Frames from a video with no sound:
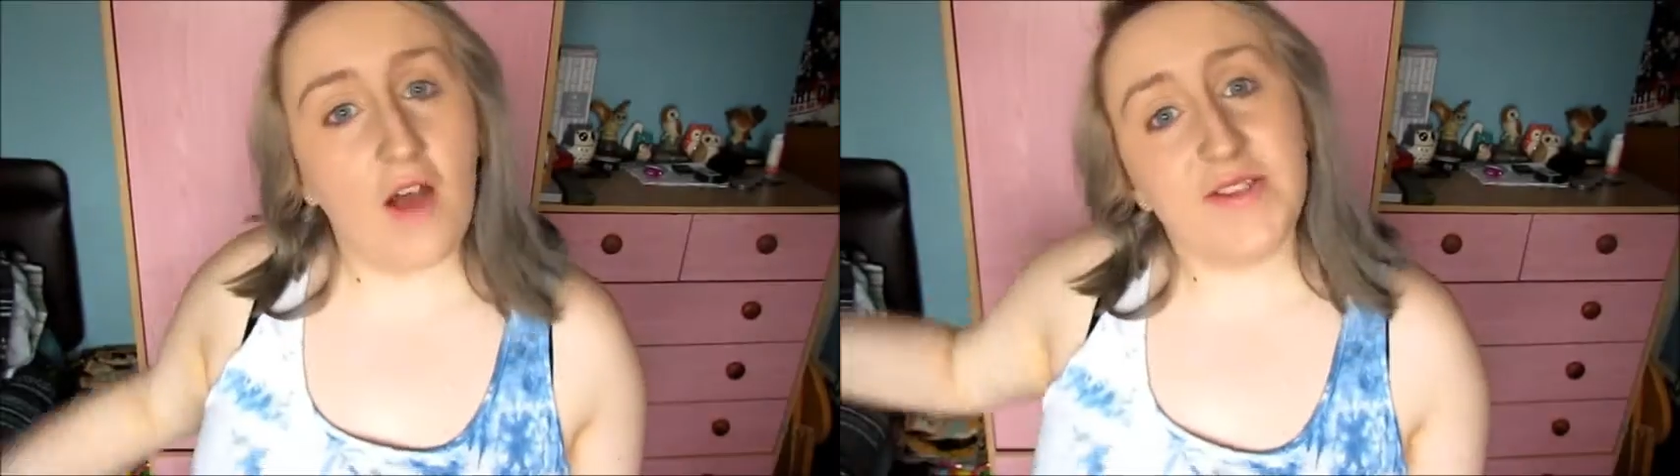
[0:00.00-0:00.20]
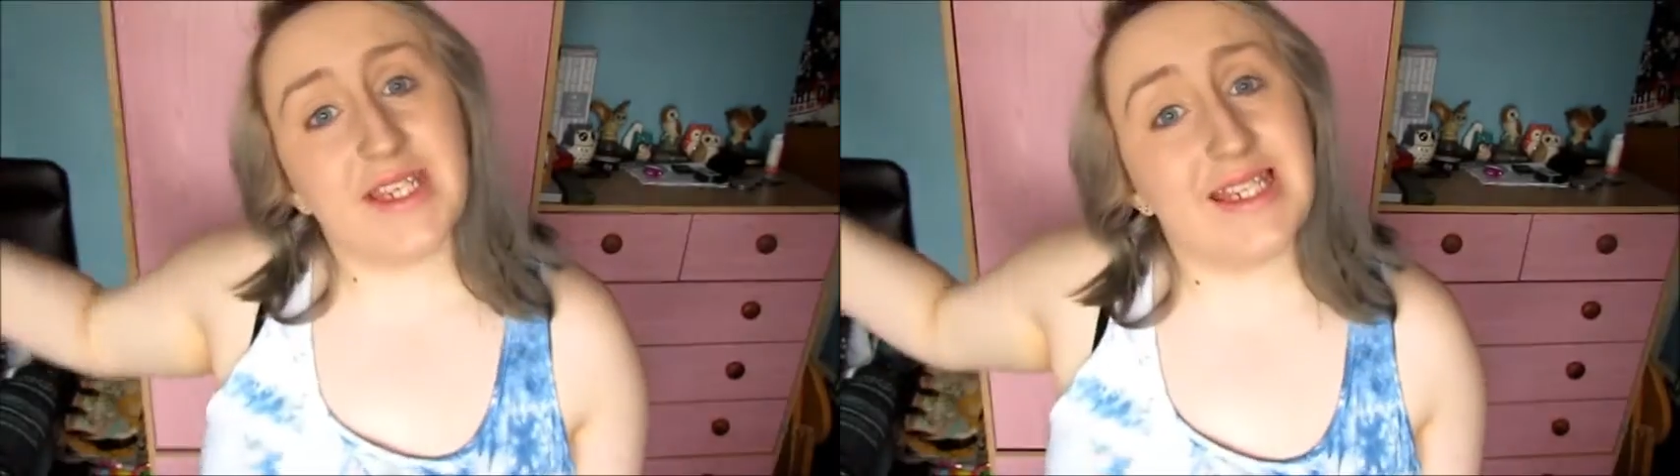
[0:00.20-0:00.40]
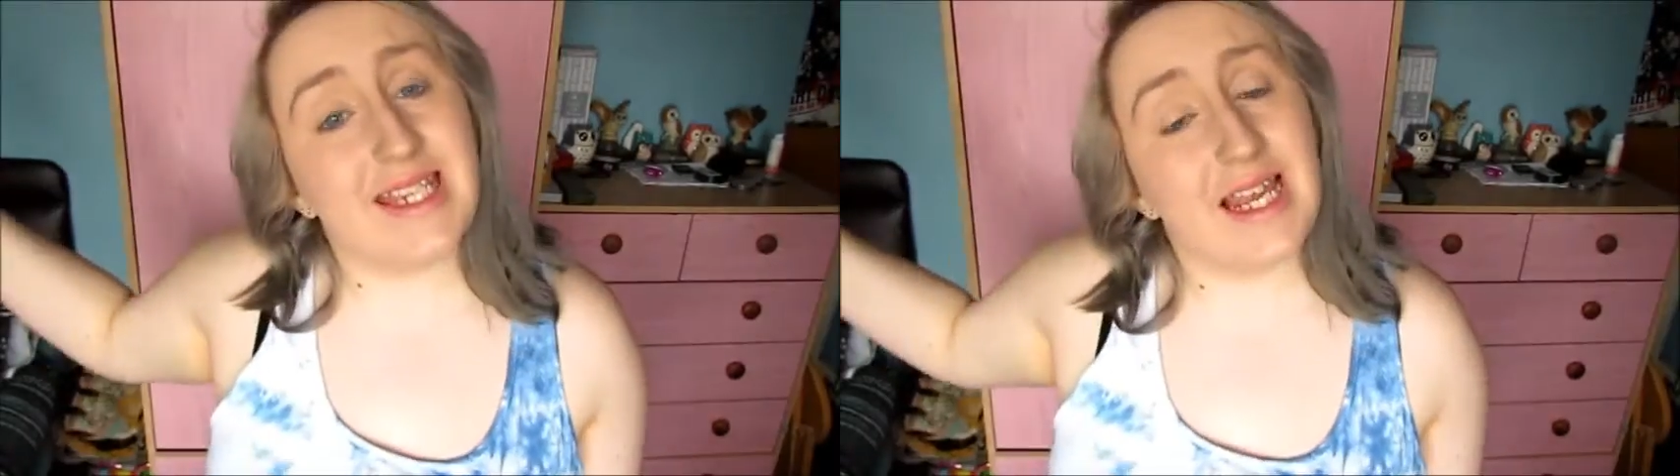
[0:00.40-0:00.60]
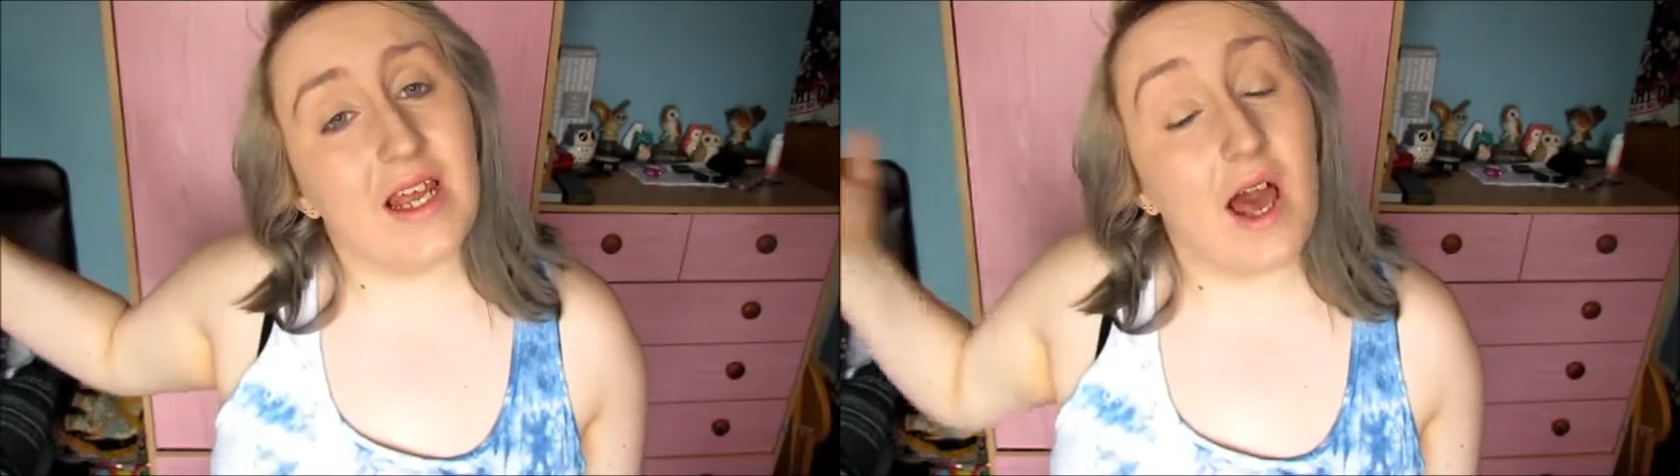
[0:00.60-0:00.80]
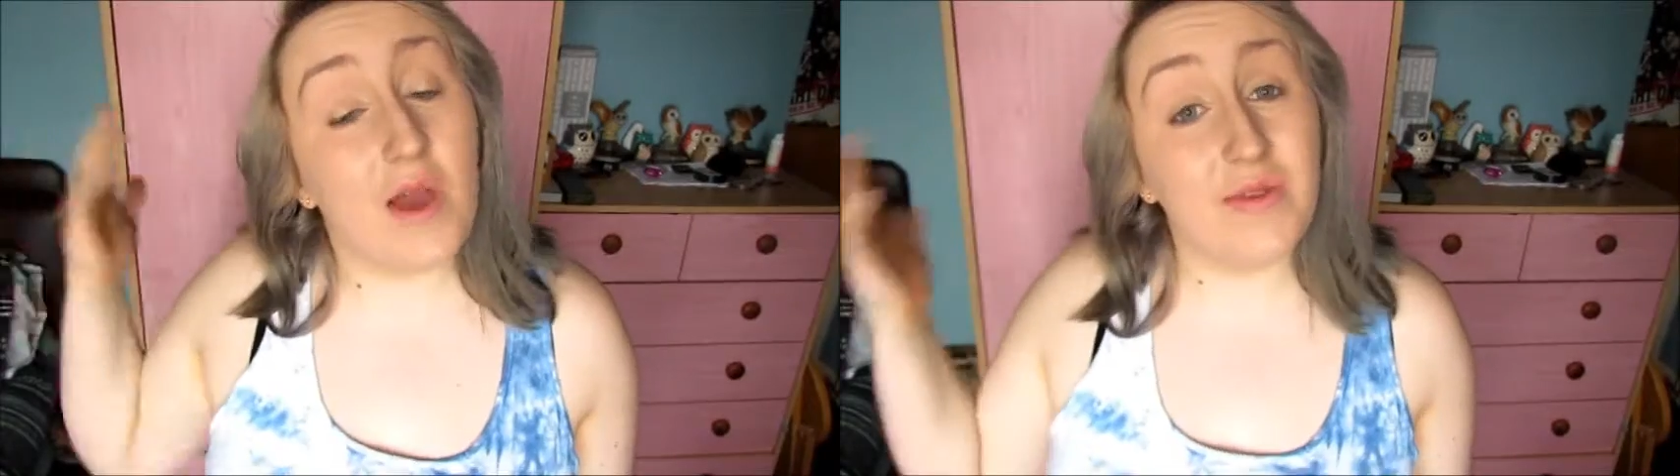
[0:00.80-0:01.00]
After
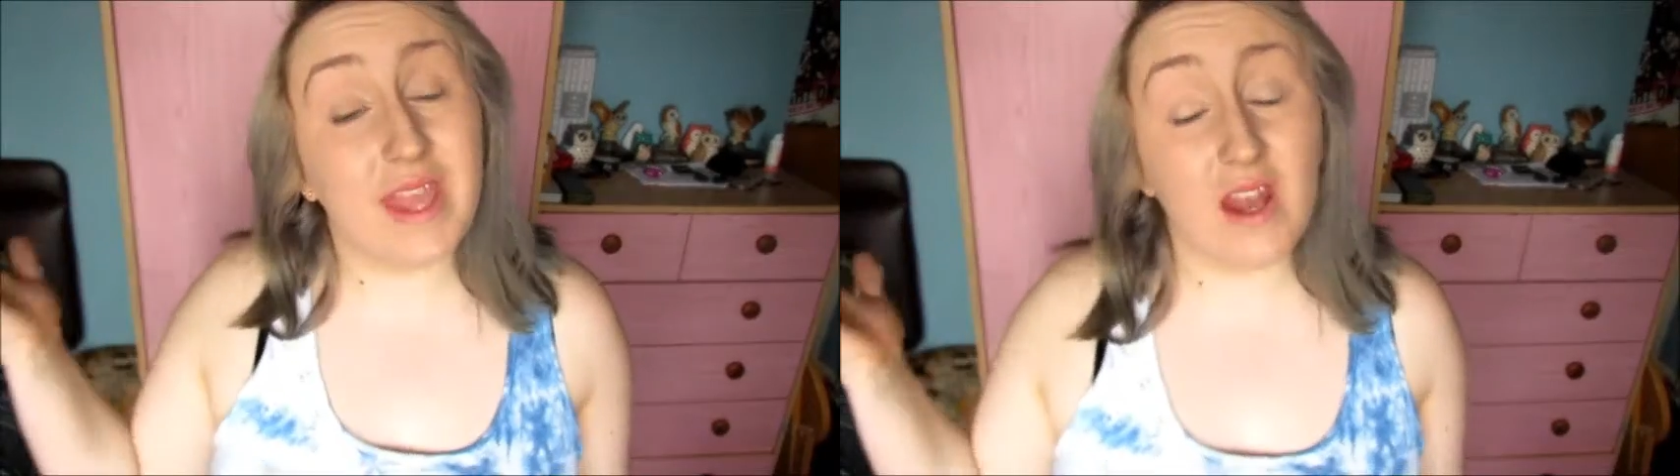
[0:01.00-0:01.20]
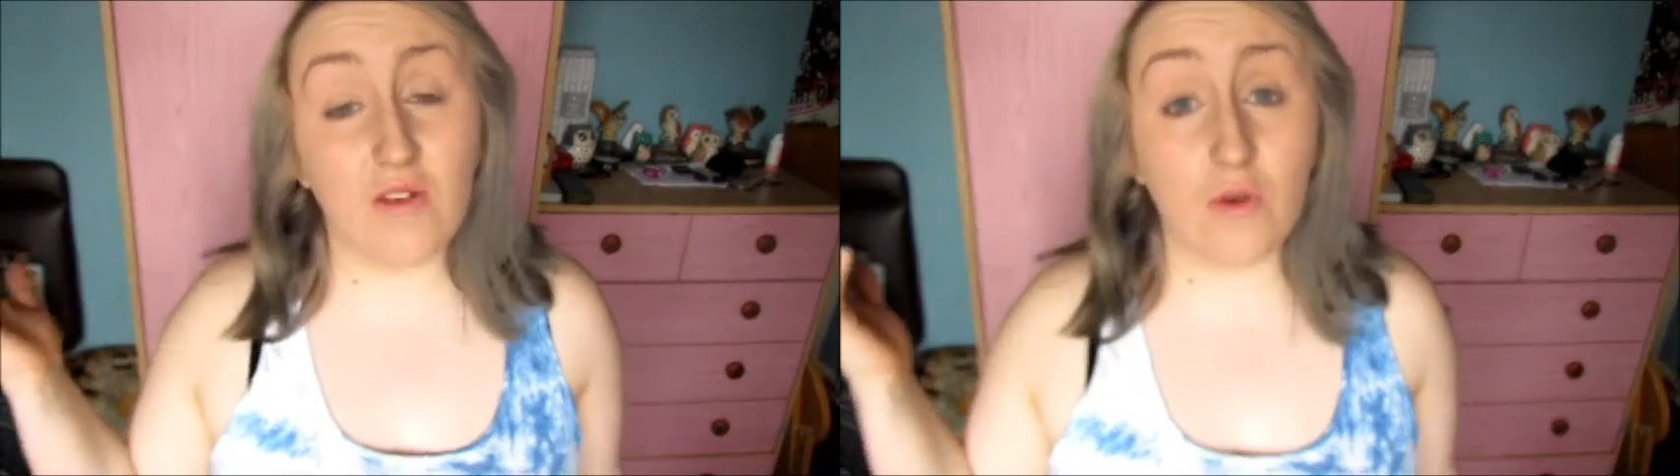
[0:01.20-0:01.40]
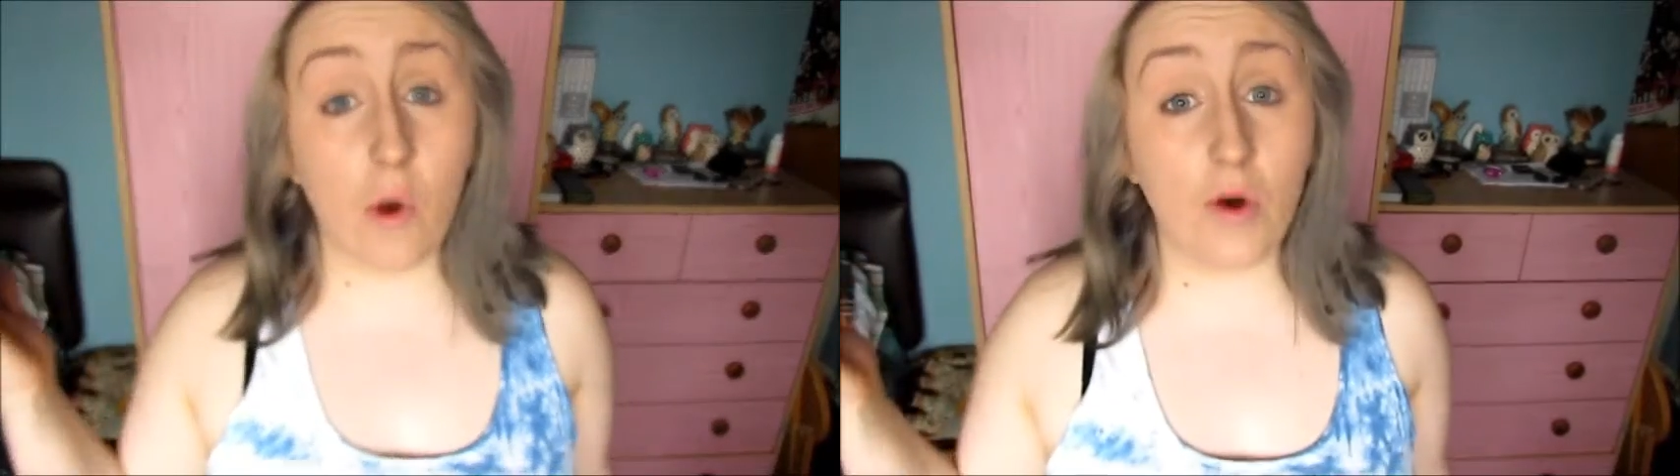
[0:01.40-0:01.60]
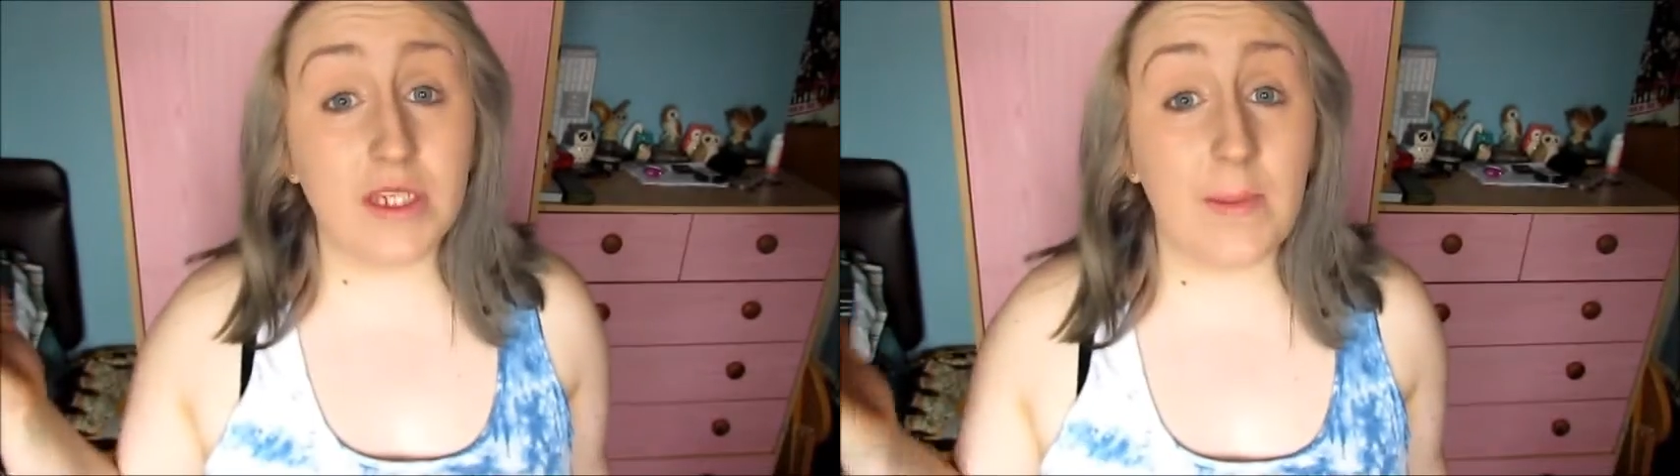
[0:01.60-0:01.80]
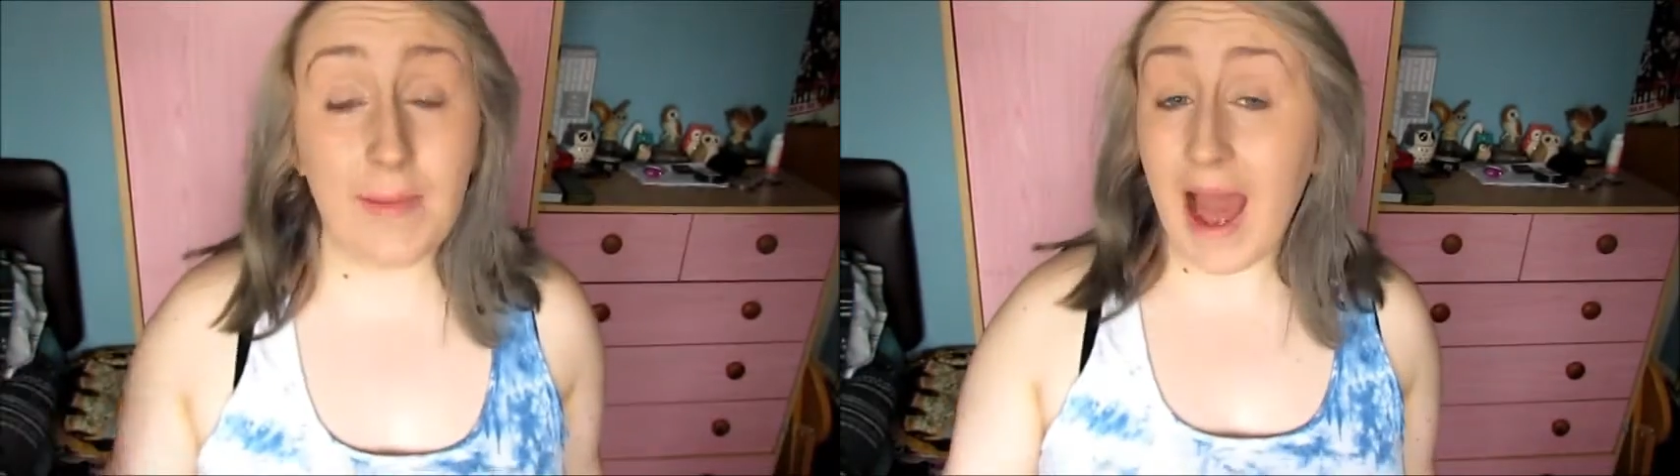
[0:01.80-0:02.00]
concealer, I would then of
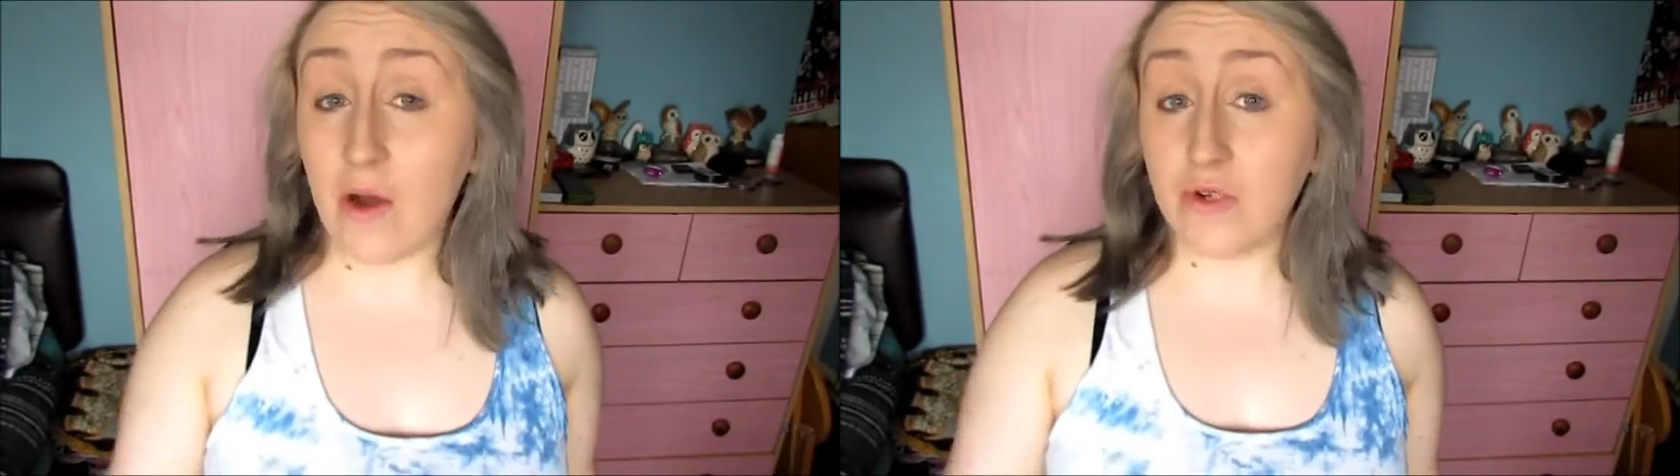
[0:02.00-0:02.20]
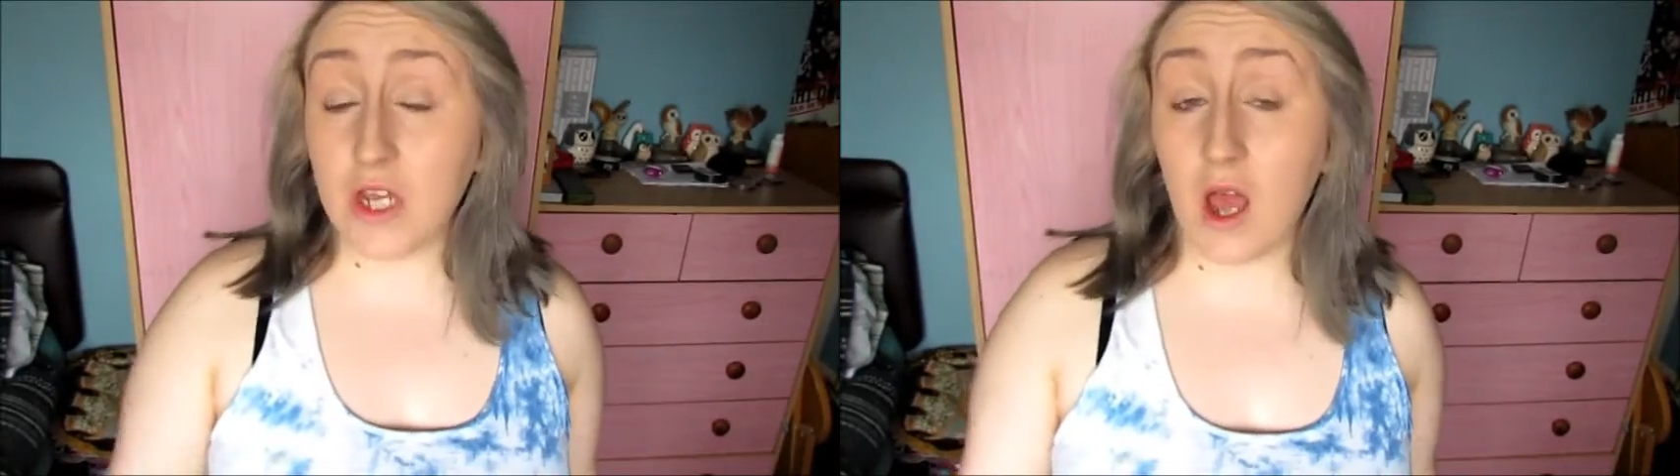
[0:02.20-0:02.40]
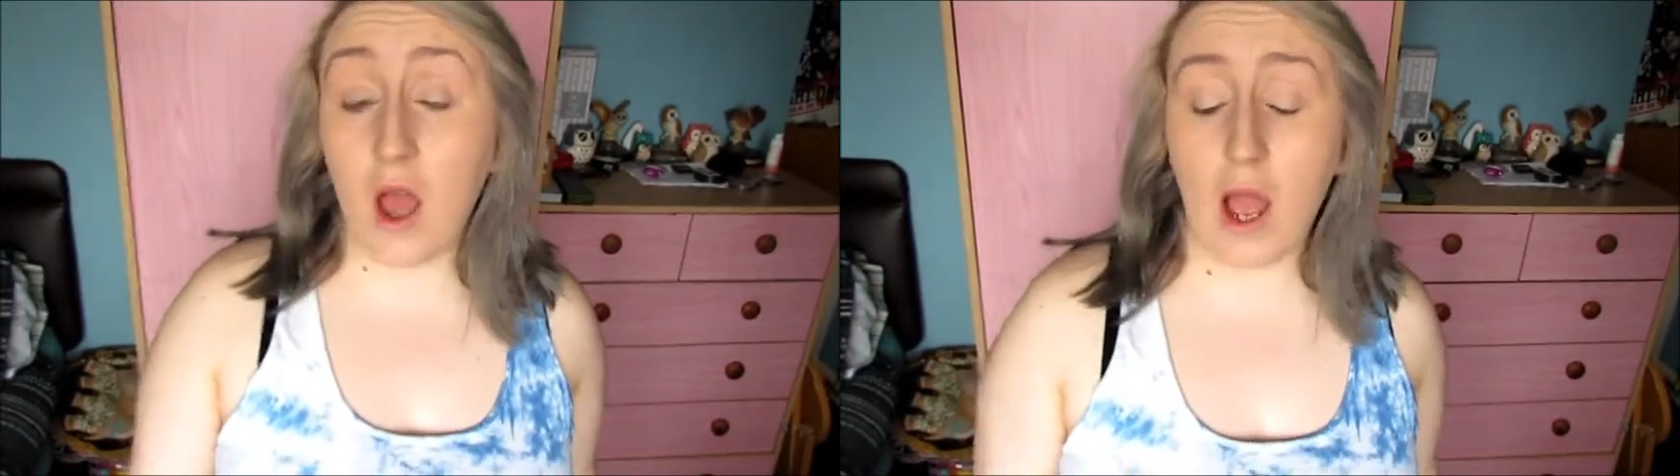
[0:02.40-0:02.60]
course powder.